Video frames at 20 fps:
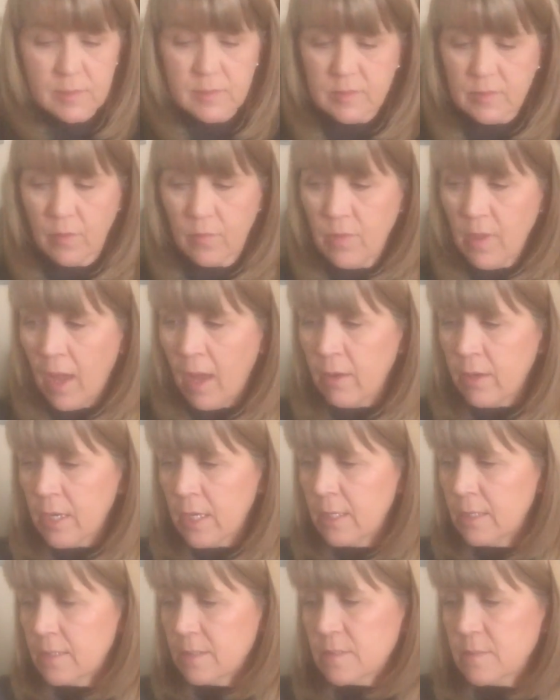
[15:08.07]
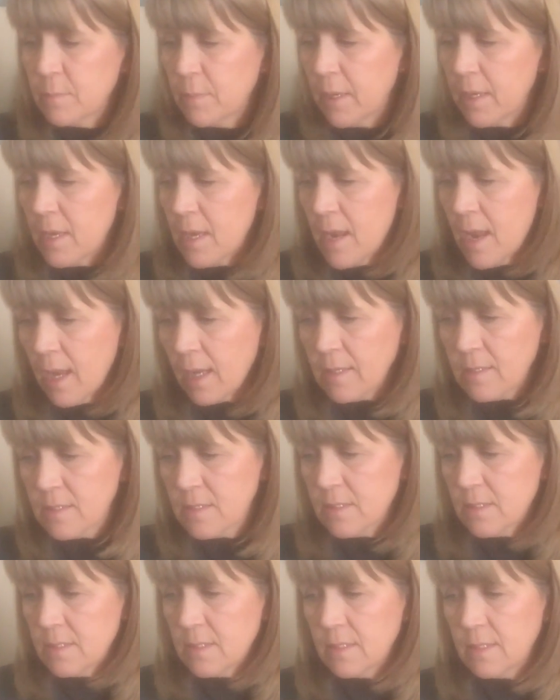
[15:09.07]
So that is my
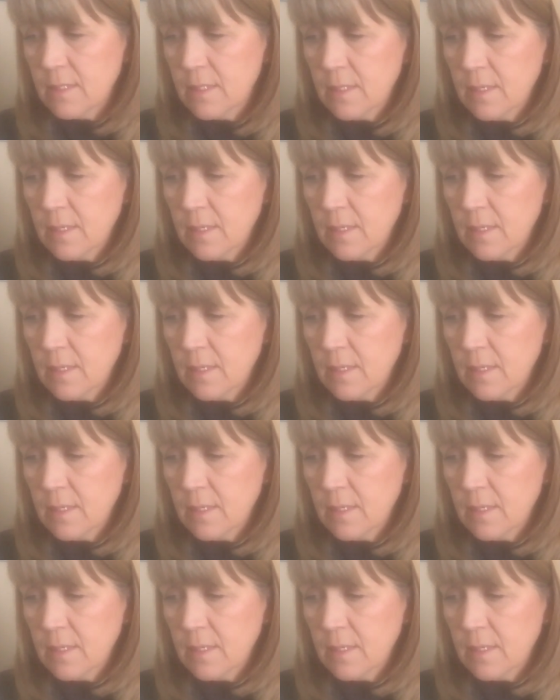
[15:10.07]
next